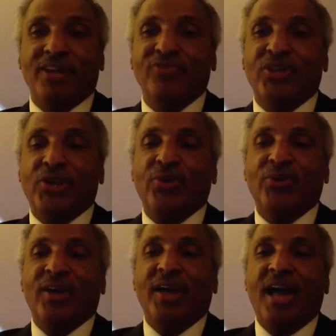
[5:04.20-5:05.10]
video,
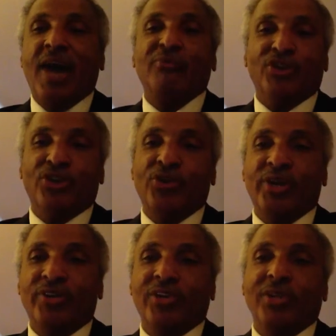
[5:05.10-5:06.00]
I'm going to go
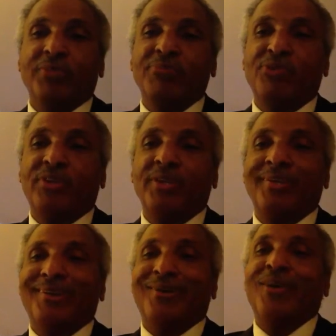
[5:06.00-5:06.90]
into a little bit more
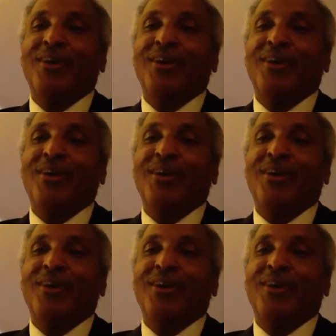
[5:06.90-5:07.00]
detail